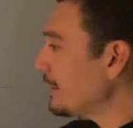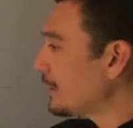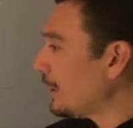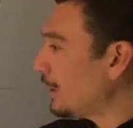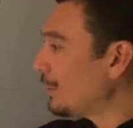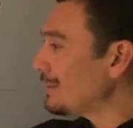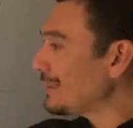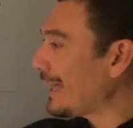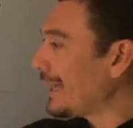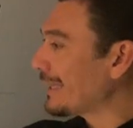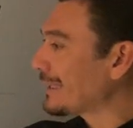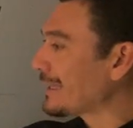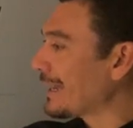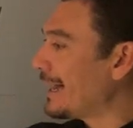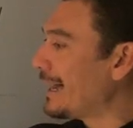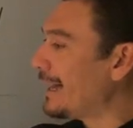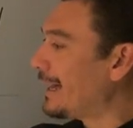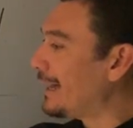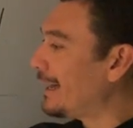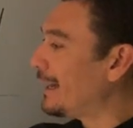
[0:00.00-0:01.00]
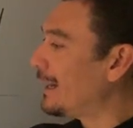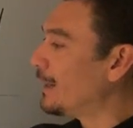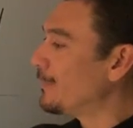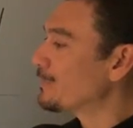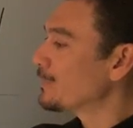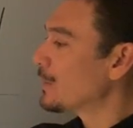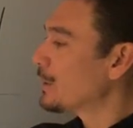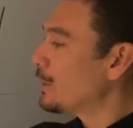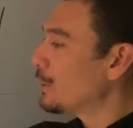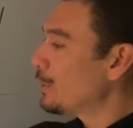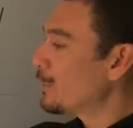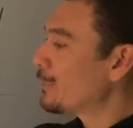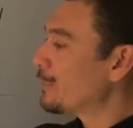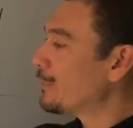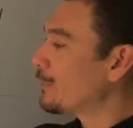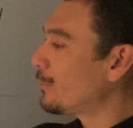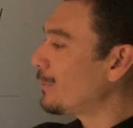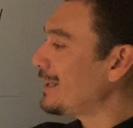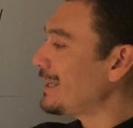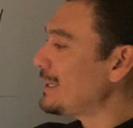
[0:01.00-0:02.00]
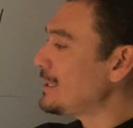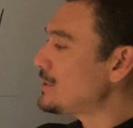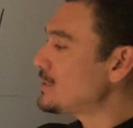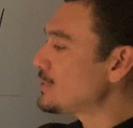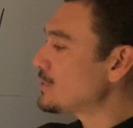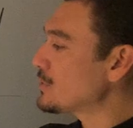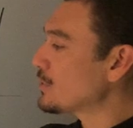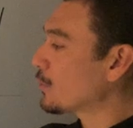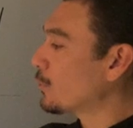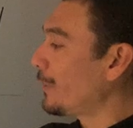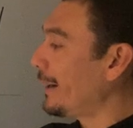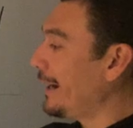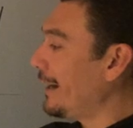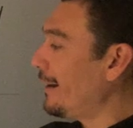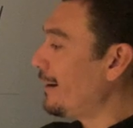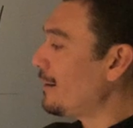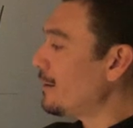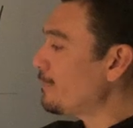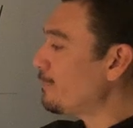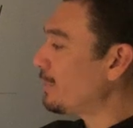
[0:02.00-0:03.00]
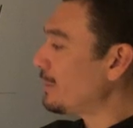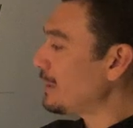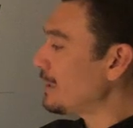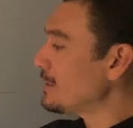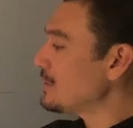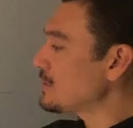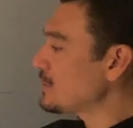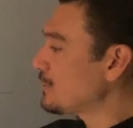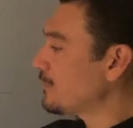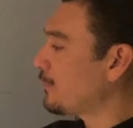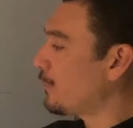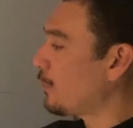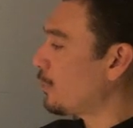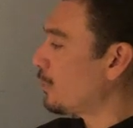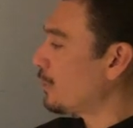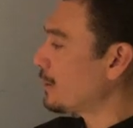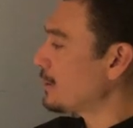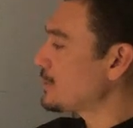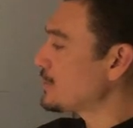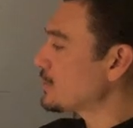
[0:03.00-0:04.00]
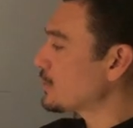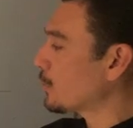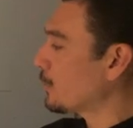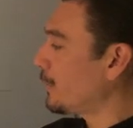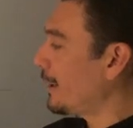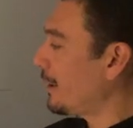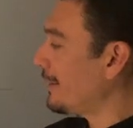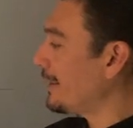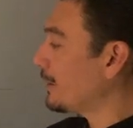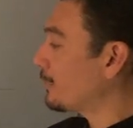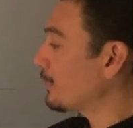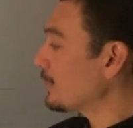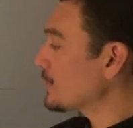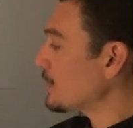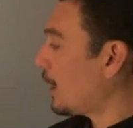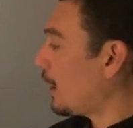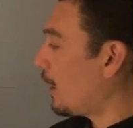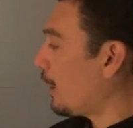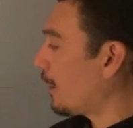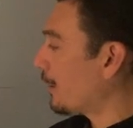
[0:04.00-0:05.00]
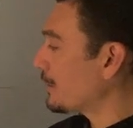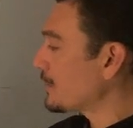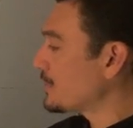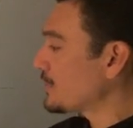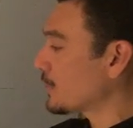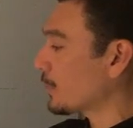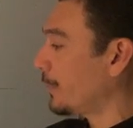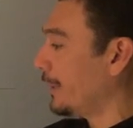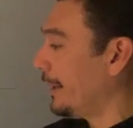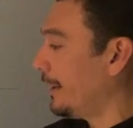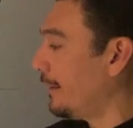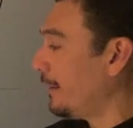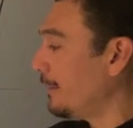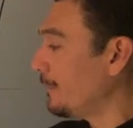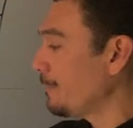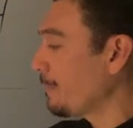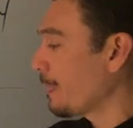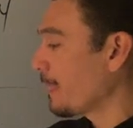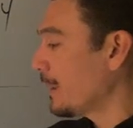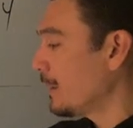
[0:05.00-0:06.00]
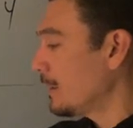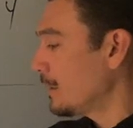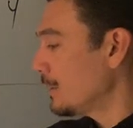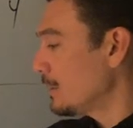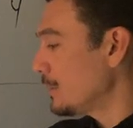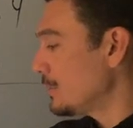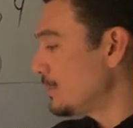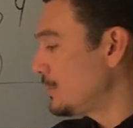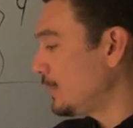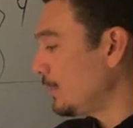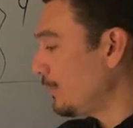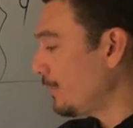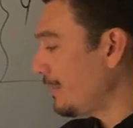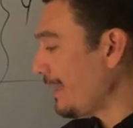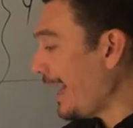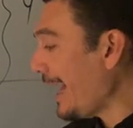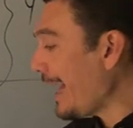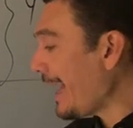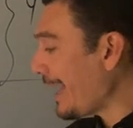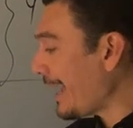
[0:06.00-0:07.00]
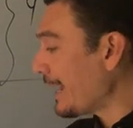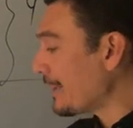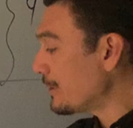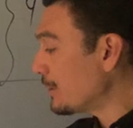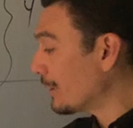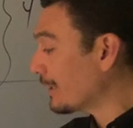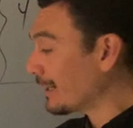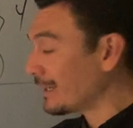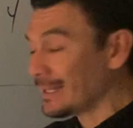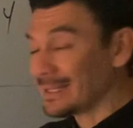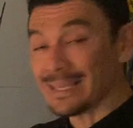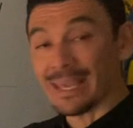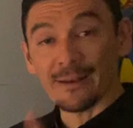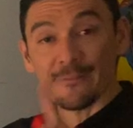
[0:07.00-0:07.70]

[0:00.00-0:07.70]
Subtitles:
go like 3 squared plus 4 squared equals r squared. Do that and you're going to get